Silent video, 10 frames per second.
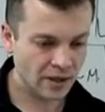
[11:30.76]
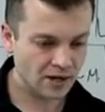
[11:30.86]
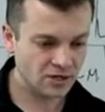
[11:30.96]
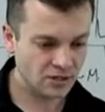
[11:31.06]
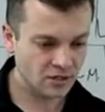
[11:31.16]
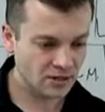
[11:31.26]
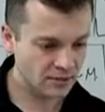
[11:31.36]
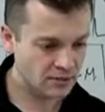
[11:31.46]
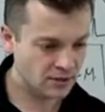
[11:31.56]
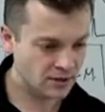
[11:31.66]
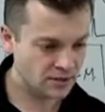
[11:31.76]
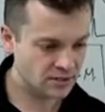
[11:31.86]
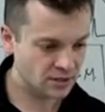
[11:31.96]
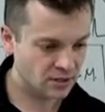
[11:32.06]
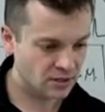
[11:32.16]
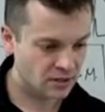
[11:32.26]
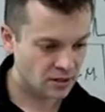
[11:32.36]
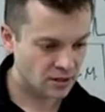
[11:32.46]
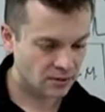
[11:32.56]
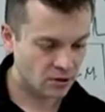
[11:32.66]
actually, let me do this.
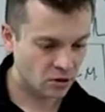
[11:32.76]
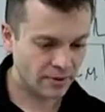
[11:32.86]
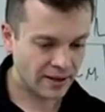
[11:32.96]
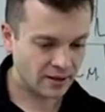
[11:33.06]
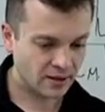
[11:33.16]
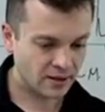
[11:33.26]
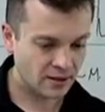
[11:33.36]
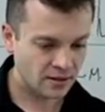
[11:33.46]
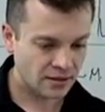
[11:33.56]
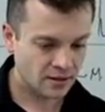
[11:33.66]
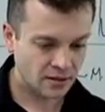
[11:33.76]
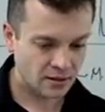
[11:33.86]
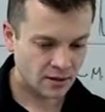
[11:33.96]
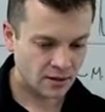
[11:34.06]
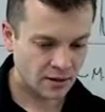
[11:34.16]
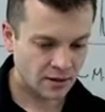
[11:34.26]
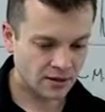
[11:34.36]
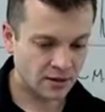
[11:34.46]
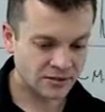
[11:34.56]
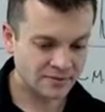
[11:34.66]
Let me go back.
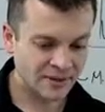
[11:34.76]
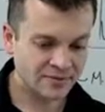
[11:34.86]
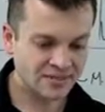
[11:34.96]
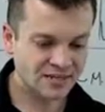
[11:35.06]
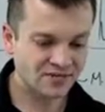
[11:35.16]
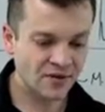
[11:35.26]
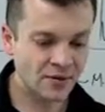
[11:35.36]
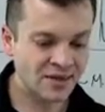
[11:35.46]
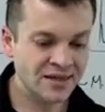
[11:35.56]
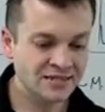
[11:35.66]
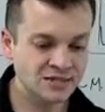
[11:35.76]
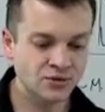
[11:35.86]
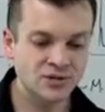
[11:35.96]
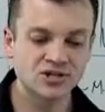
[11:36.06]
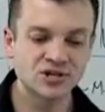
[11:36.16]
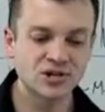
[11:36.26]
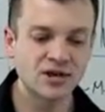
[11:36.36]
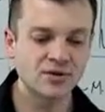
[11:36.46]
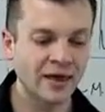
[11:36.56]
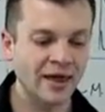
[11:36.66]
Sometimes it's very easy to
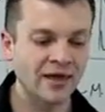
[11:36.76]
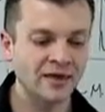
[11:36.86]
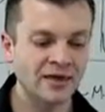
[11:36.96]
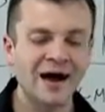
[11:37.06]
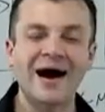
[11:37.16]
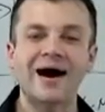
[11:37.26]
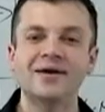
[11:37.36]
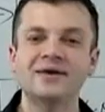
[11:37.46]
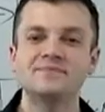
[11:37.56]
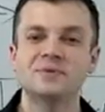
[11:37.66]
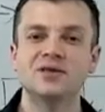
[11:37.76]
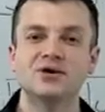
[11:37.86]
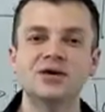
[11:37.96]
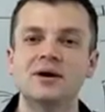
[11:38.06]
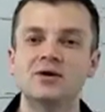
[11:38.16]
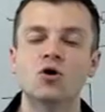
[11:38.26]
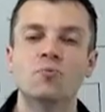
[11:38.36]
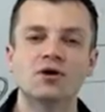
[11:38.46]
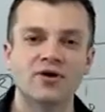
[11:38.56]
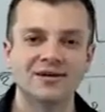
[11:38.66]
engineer a high, email
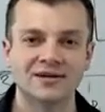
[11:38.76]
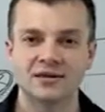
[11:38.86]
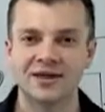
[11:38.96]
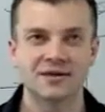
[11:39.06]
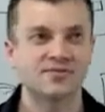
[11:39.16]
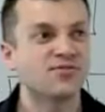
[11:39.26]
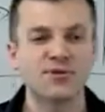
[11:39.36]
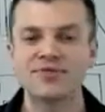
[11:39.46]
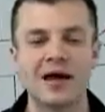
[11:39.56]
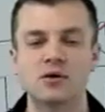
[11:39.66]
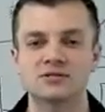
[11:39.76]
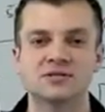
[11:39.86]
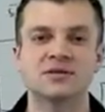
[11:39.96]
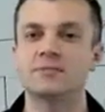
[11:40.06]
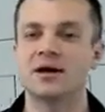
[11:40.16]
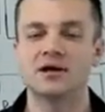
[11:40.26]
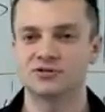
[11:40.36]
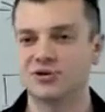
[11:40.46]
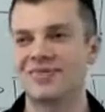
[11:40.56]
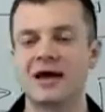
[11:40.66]
open rate on like a 3,000
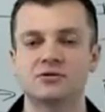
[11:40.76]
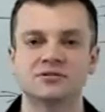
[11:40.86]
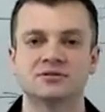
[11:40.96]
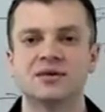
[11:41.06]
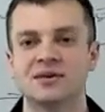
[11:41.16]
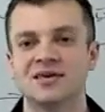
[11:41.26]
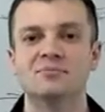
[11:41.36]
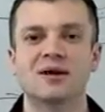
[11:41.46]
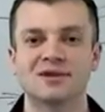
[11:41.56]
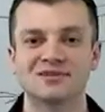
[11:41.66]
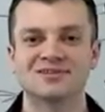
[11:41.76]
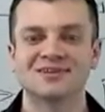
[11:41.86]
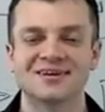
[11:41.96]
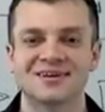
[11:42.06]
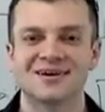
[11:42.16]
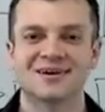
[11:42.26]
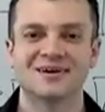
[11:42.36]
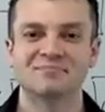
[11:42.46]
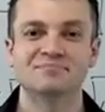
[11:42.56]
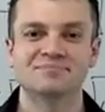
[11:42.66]
emails or 1,000 emails,
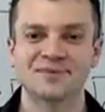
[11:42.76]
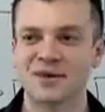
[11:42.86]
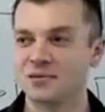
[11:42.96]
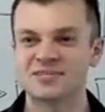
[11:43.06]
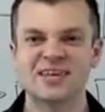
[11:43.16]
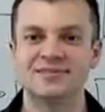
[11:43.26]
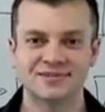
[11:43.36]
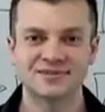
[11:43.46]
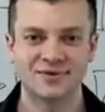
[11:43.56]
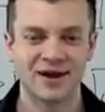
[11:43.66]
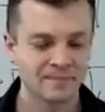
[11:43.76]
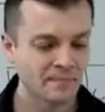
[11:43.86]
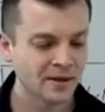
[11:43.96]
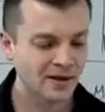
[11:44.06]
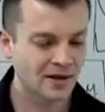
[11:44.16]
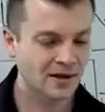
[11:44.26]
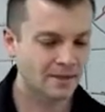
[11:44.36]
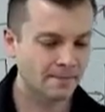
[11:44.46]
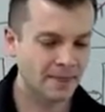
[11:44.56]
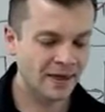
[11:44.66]
sent, right?
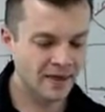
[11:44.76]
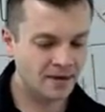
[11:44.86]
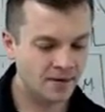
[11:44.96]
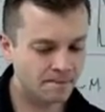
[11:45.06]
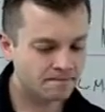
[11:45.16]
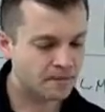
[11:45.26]
Here